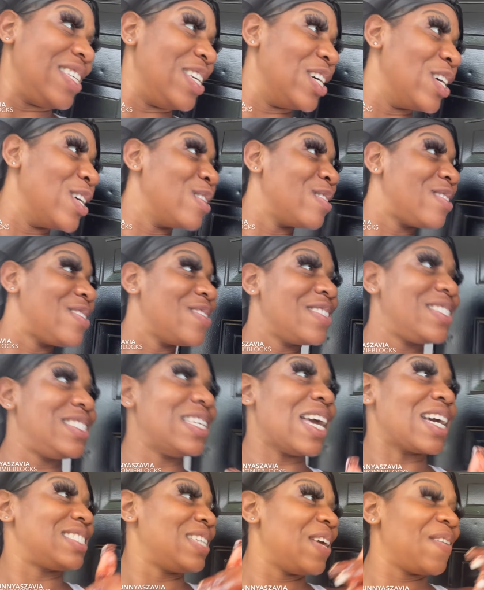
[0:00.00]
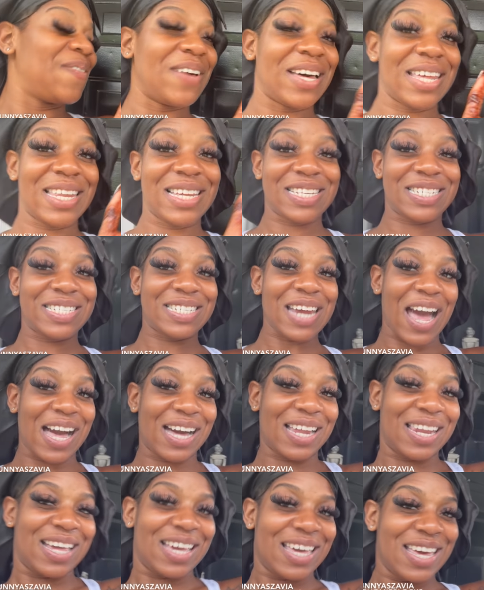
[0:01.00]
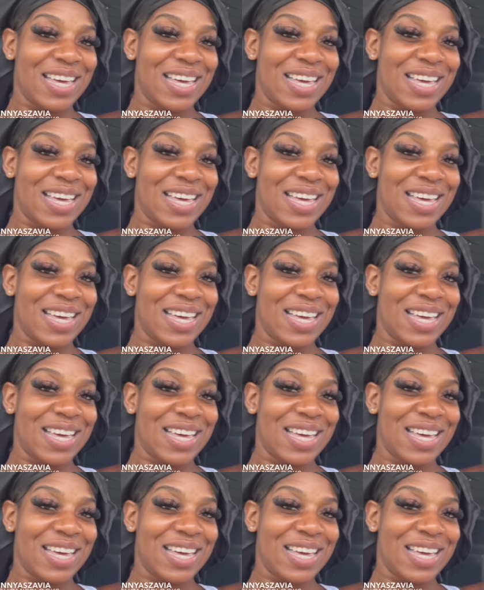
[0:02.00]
You too sexy for this chocolate.